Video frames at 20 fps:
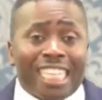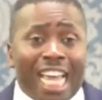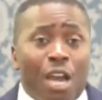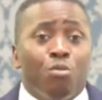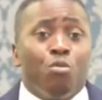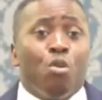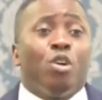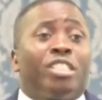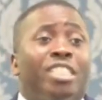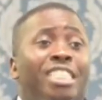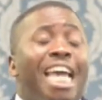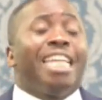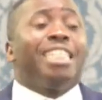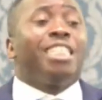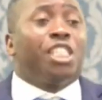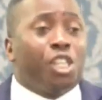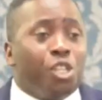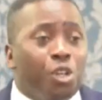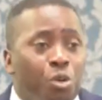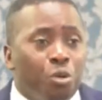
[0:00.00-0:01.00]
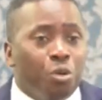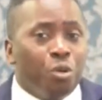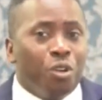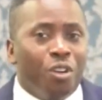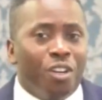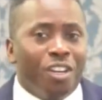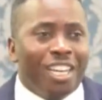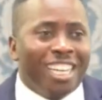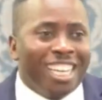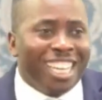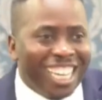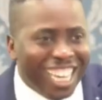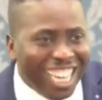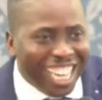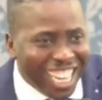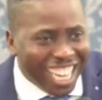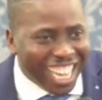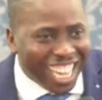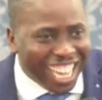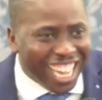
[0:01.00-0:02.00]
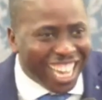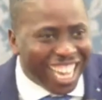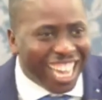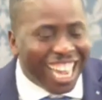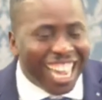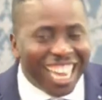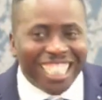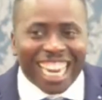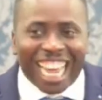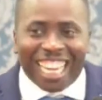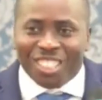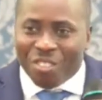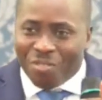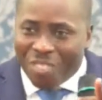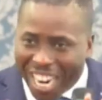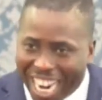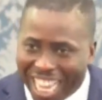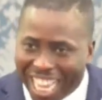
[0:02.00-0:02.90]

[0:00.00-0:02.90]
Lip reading: who sent you? Then you balance